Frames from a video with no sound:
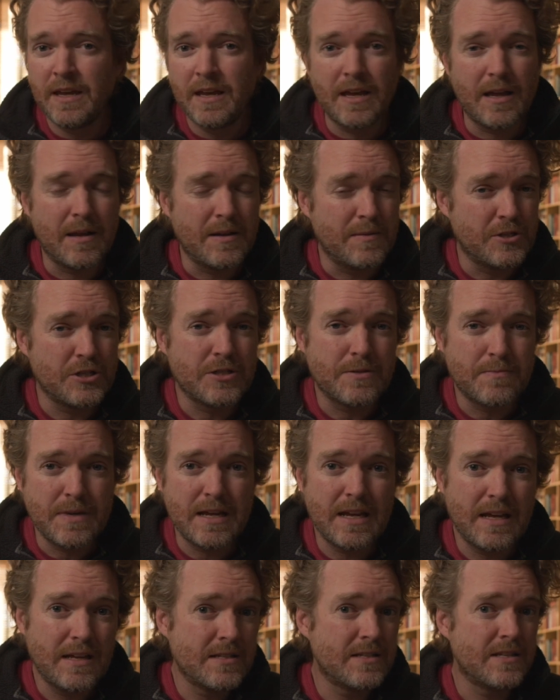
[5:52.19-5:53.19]
It just
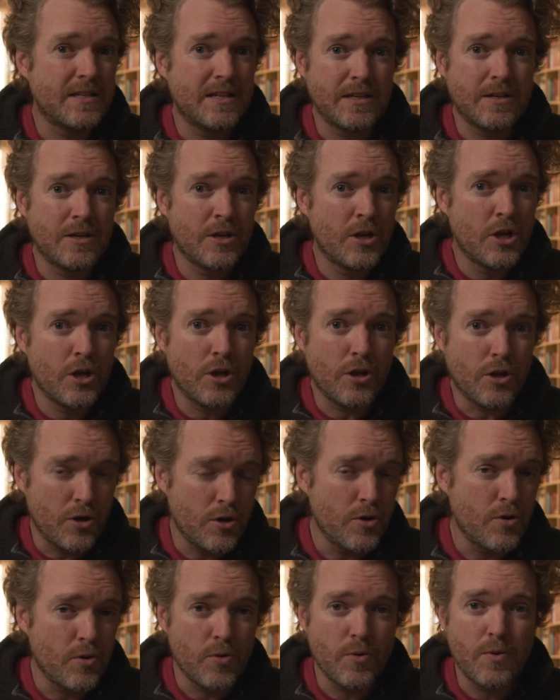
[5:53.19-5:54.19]
means that
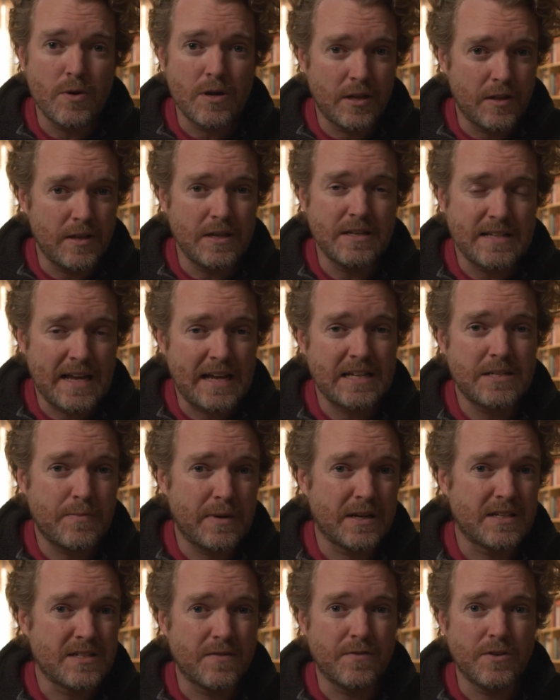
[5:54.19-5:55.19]
you, these
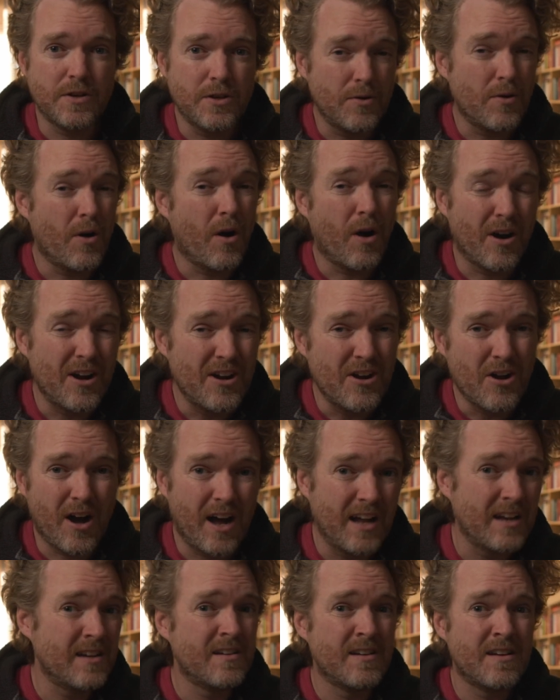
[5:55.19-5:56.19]
aspects of you, are
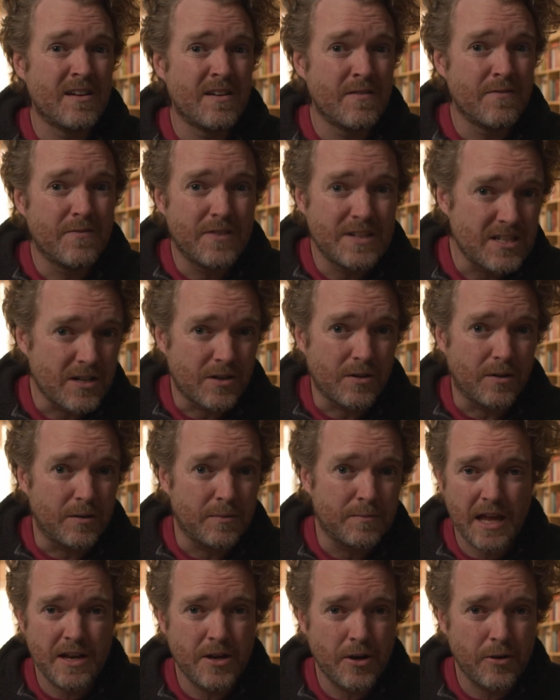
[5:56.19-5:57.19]
not physical.
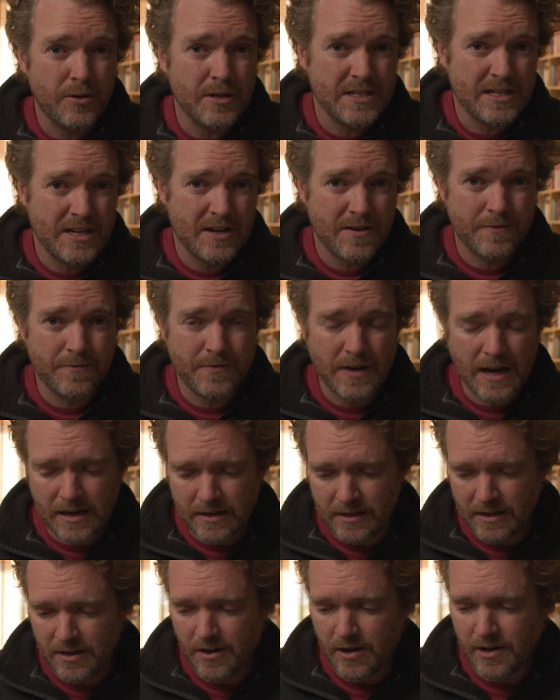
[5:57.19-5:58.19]
And notice here
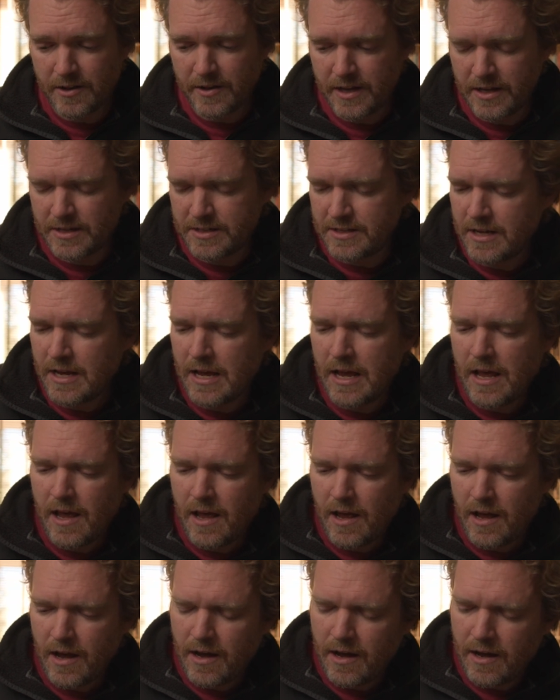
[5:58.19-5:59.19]
finally on this,
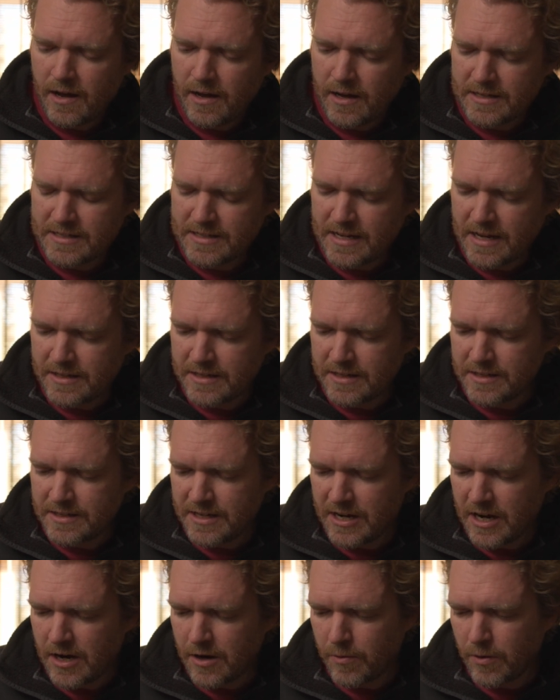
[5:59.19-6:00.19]
a sentence
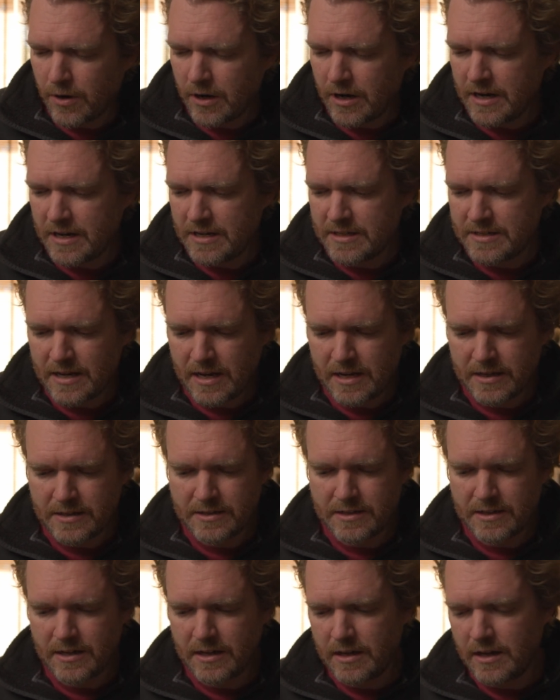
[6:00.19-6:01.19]
here where he
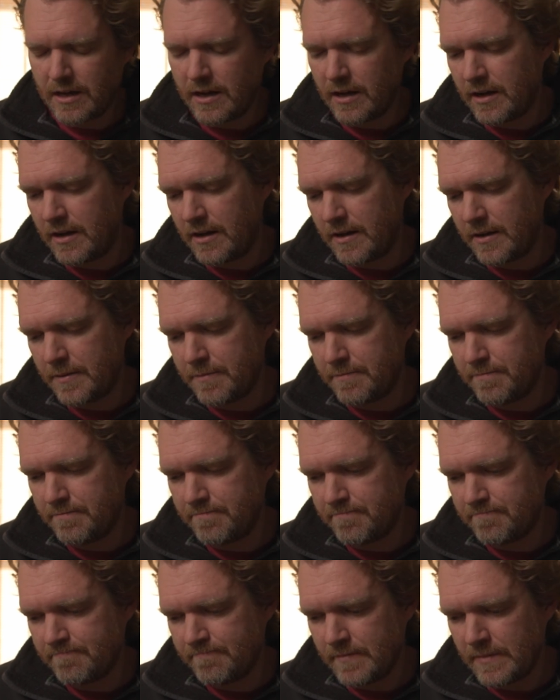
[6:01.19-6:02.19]
says,
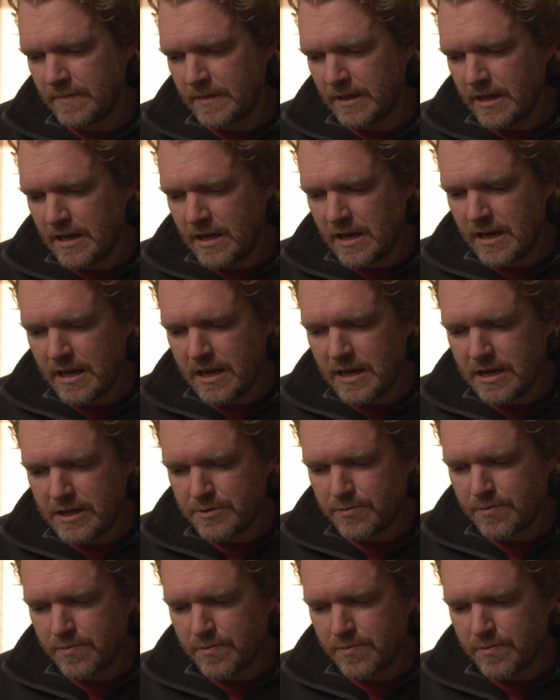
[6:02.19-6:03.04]
he is